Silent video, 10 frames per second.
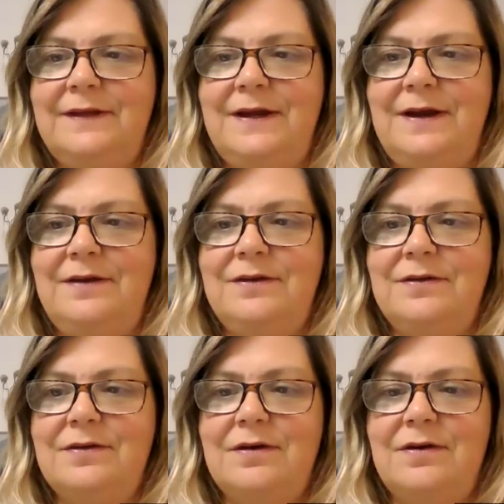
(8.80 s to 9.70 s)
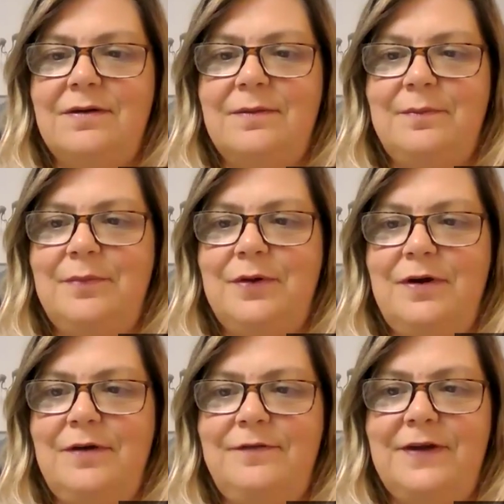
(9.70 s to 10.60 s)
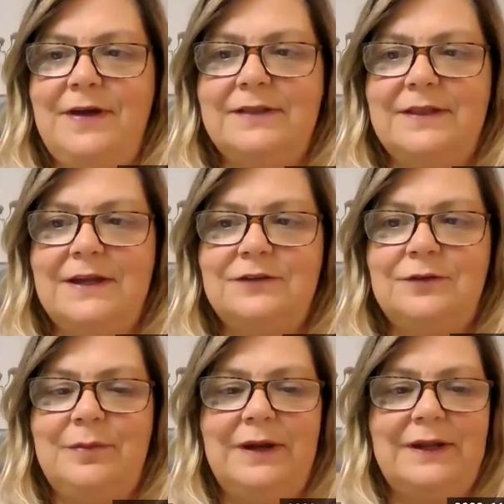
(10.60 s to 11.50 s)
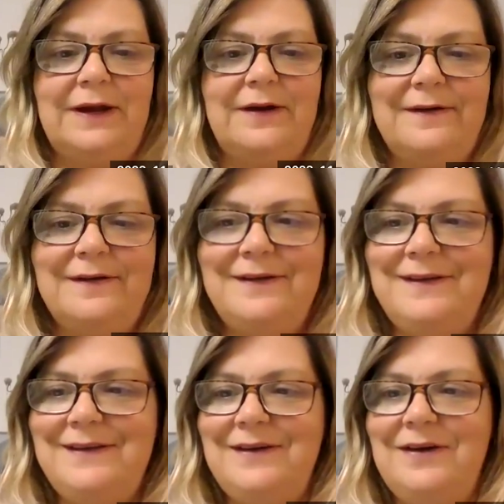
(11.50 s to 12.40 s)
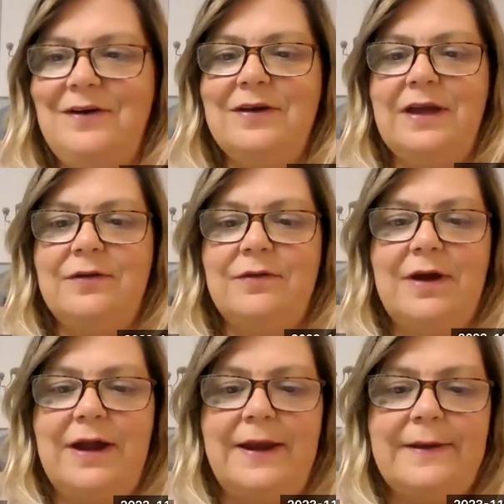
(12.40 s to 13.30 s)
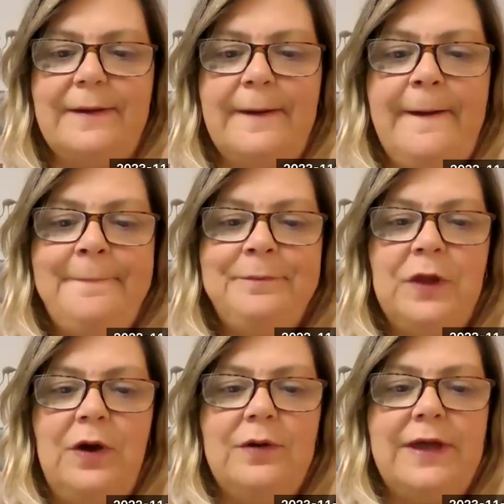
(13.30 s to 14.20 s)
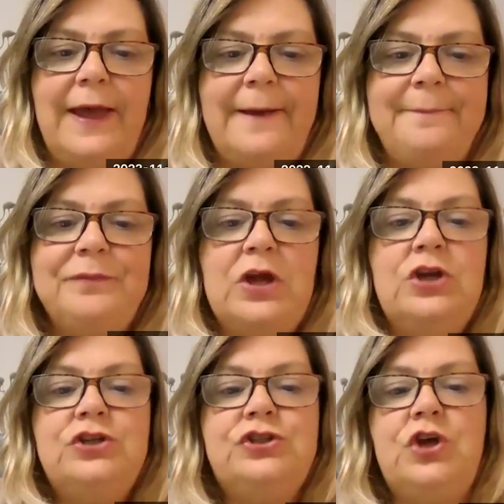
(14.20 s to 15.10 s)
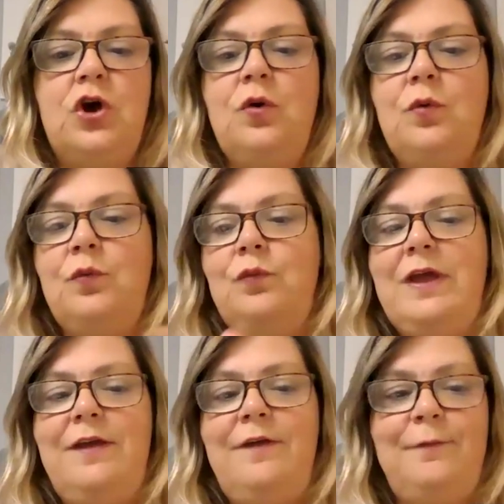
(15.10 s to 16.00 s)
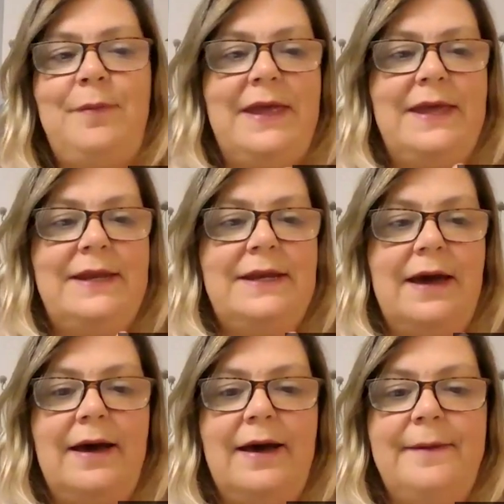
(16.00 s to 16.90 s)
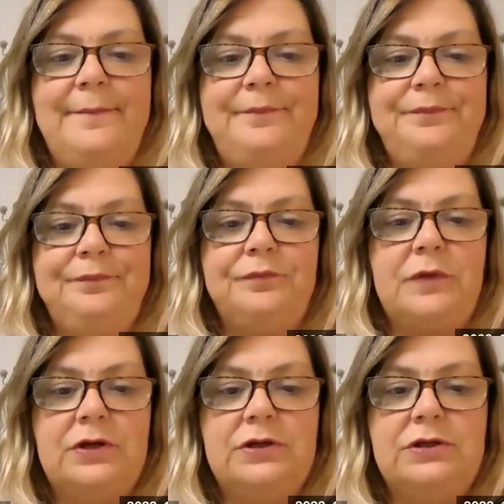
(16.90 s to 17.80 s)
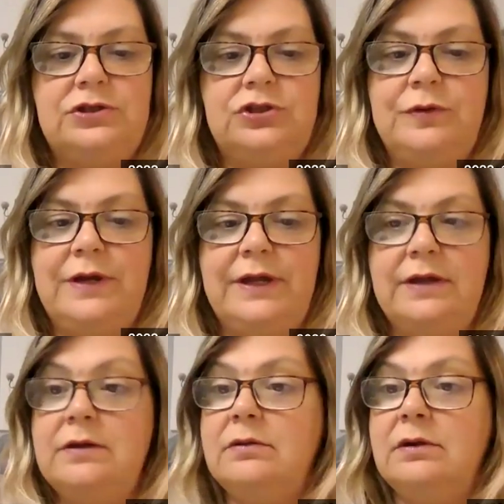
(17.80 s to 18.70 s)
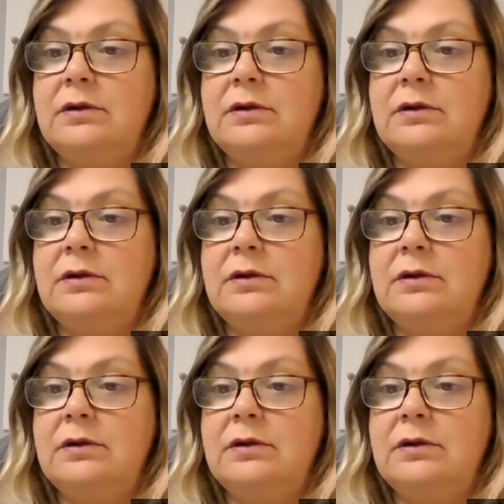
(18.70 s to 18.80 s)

There you go. Perfect. Thanks for being there. Okay, great. Okay, so we've been doing